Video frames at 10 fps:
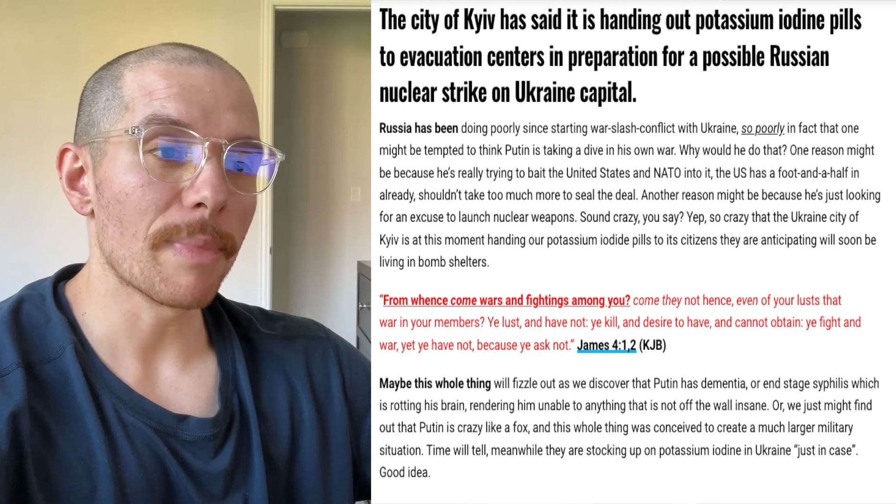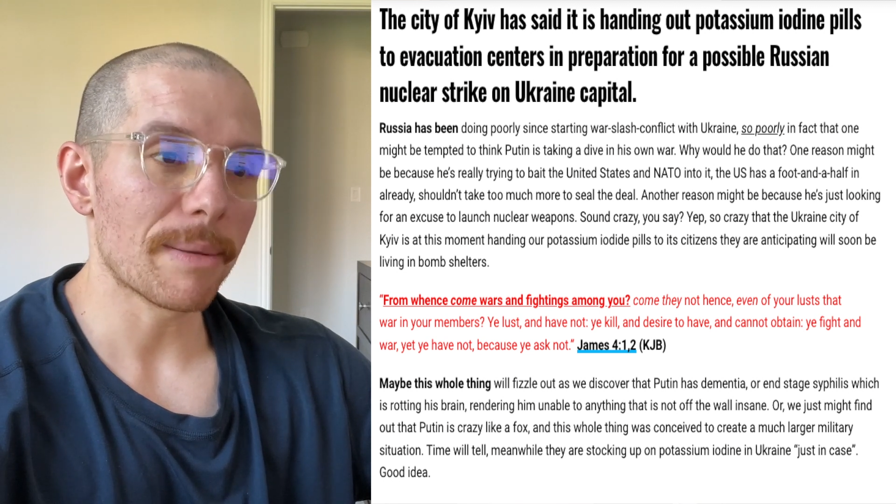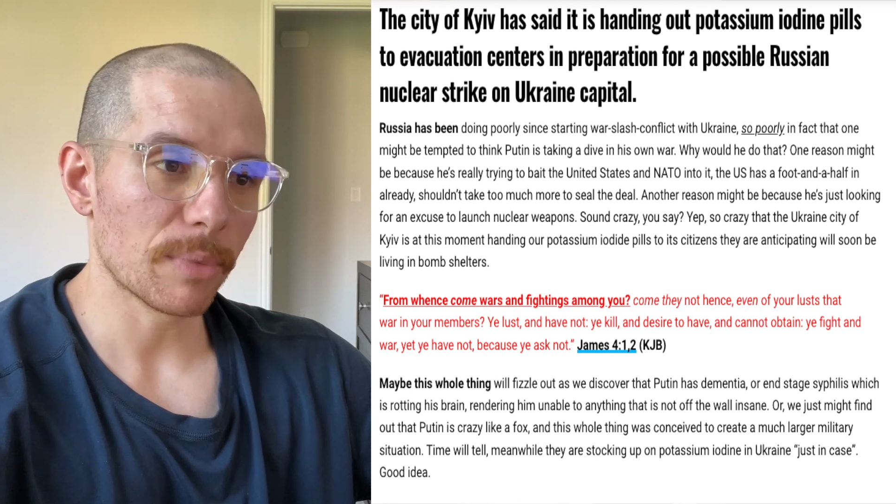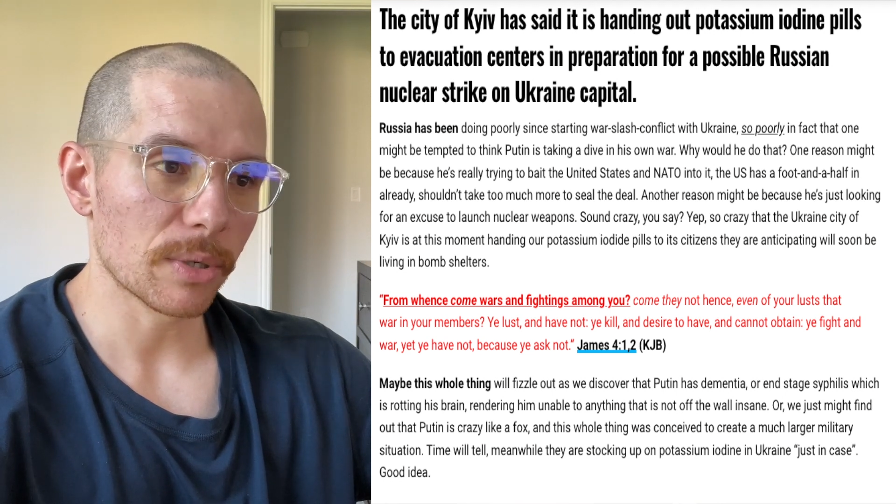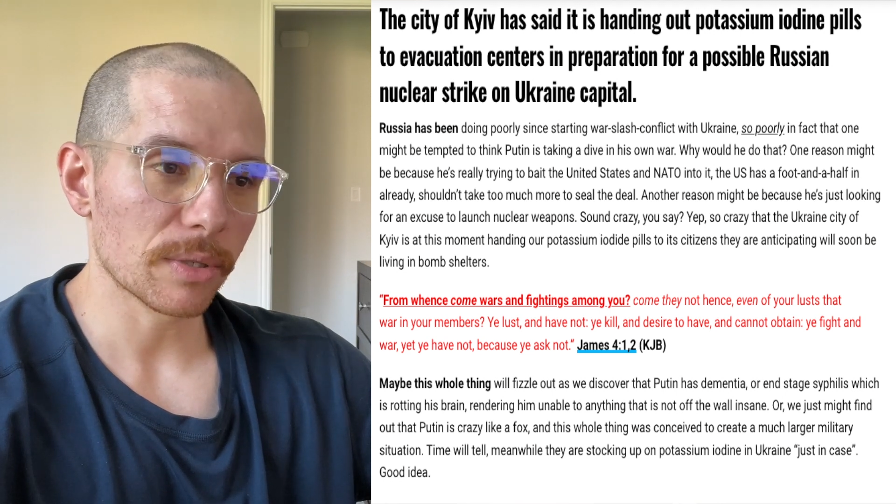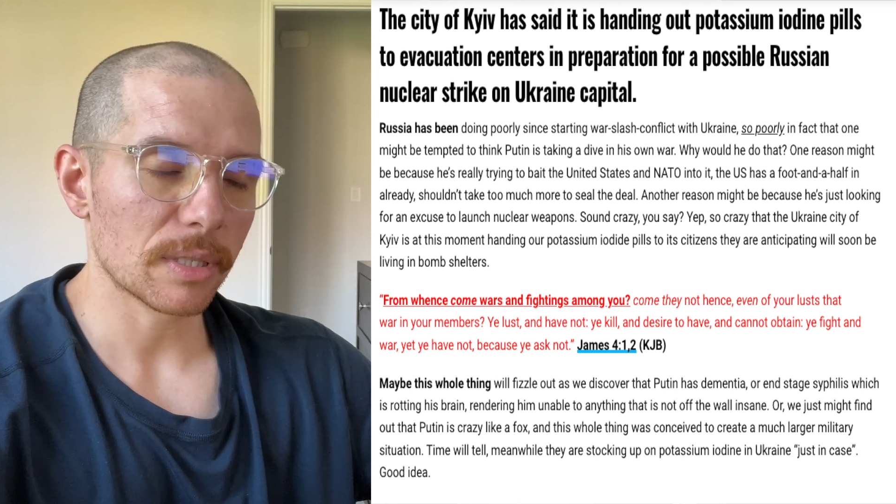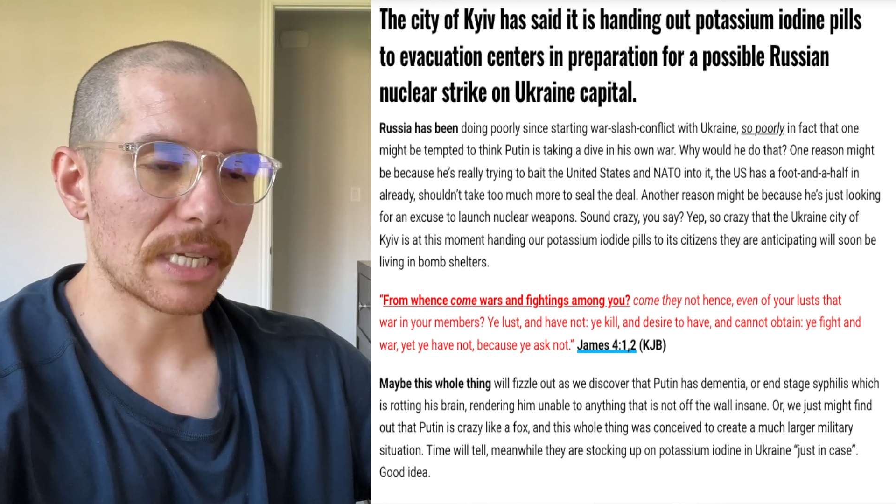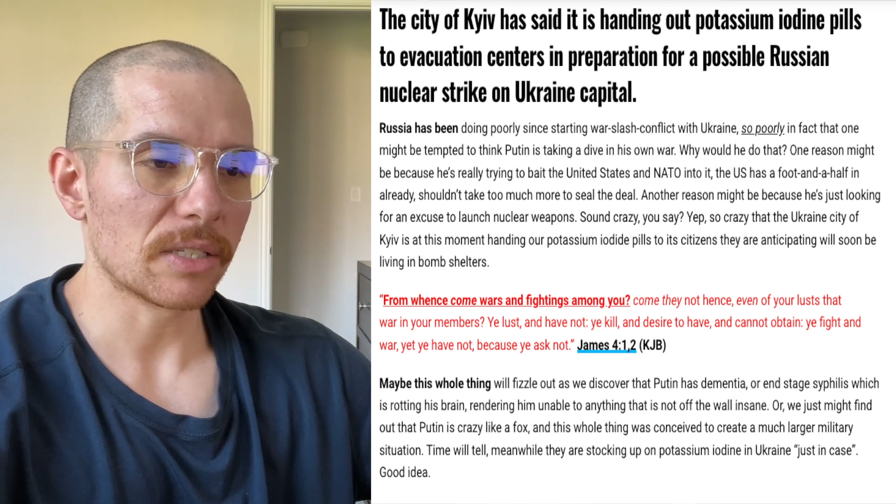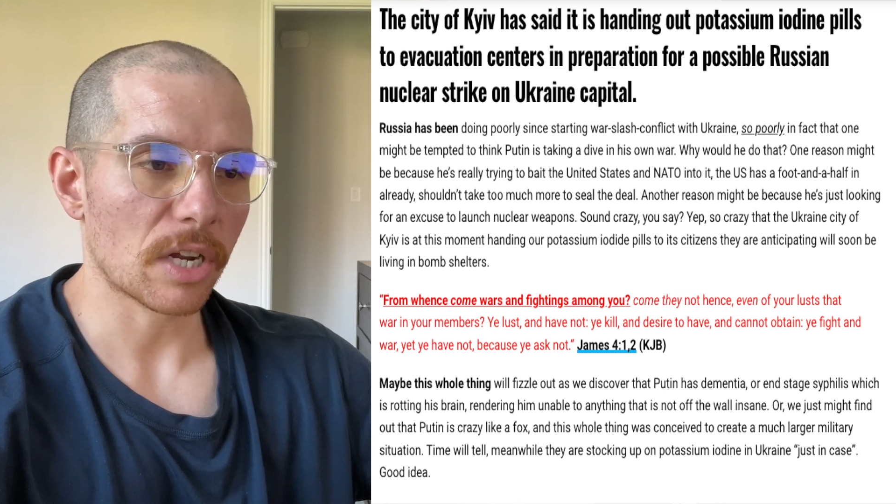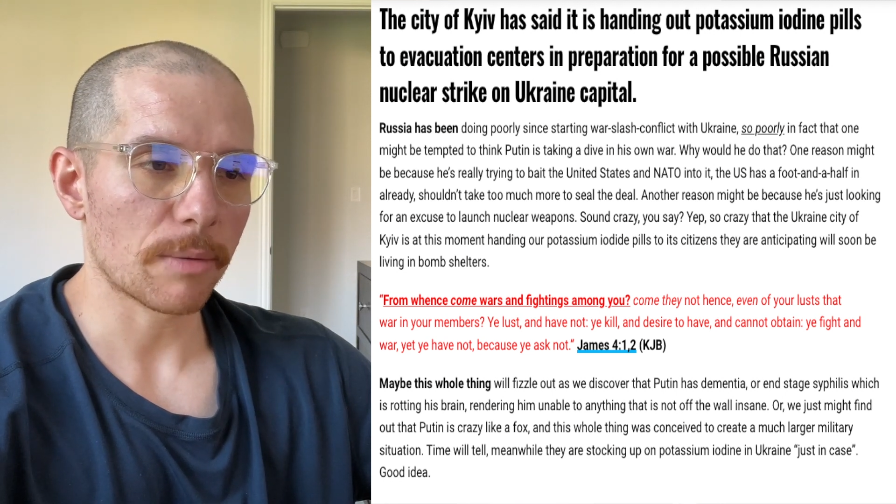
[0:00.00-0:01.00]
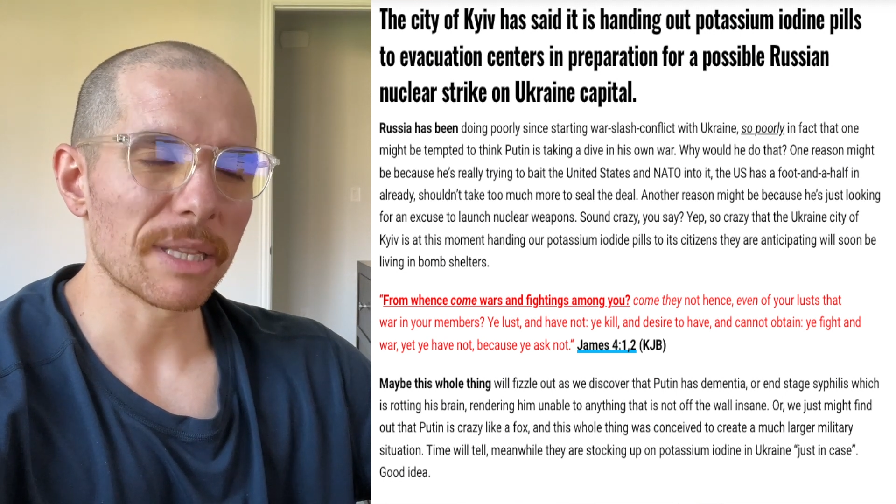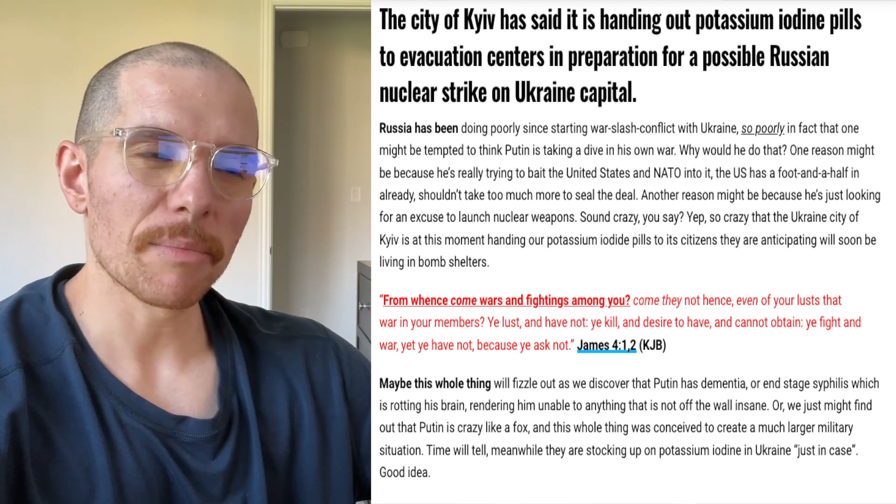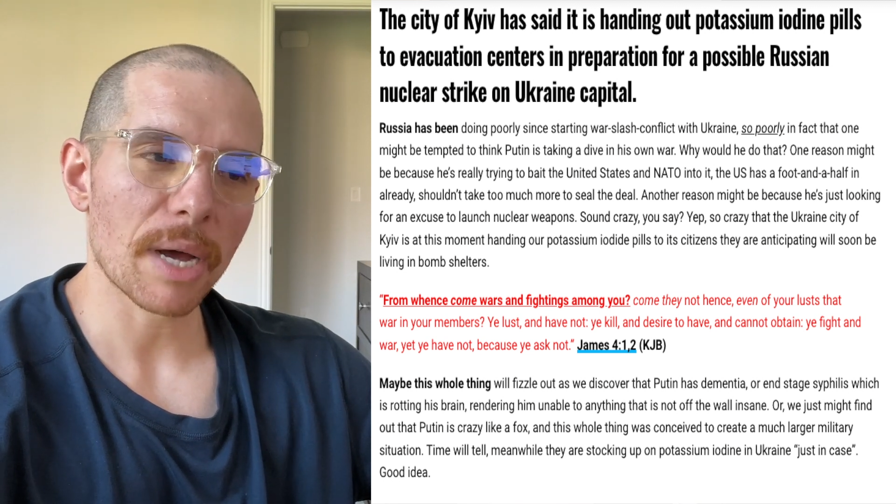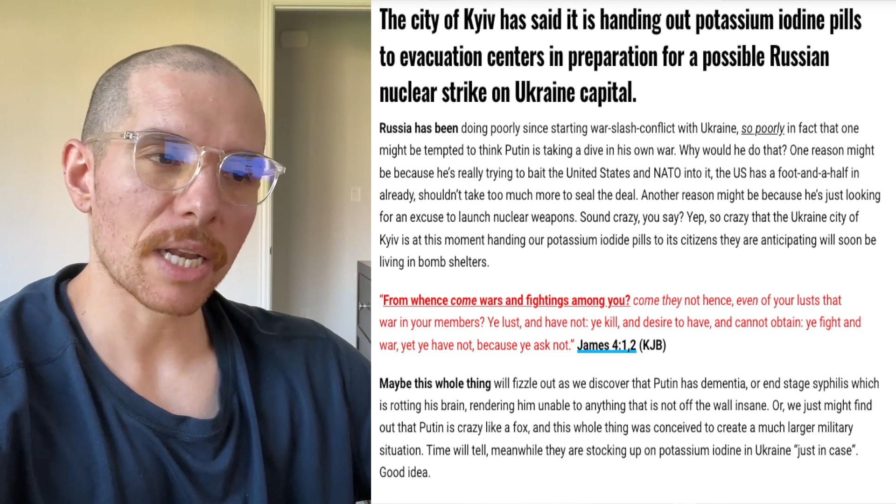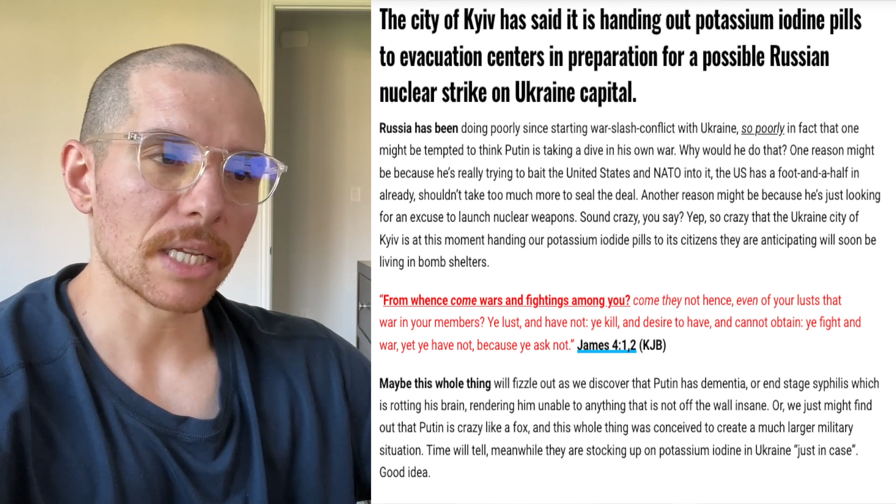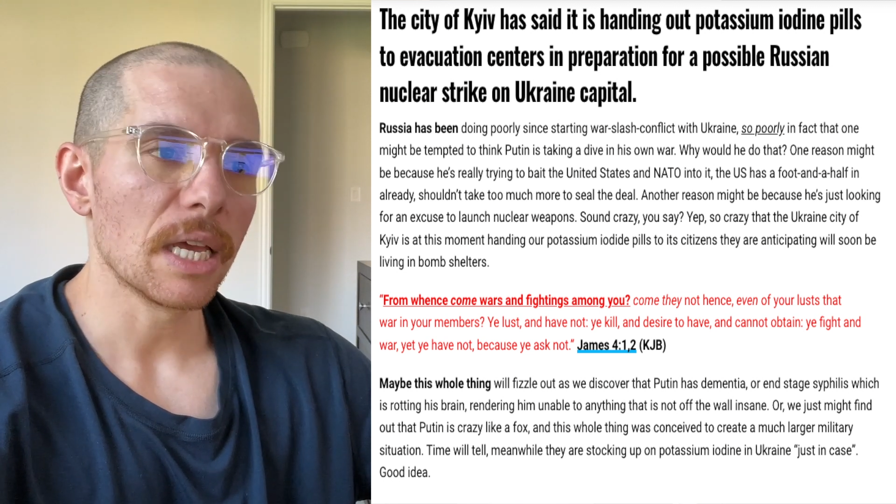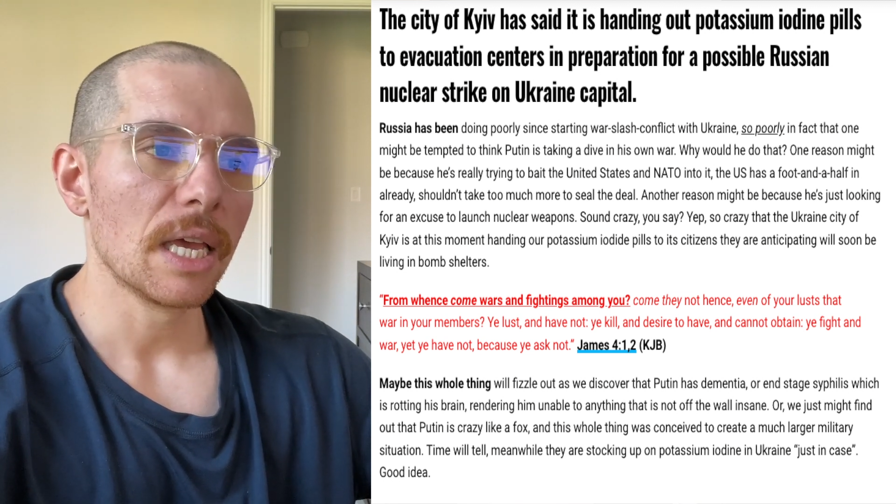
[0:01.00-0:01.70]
members. He's talking about the body.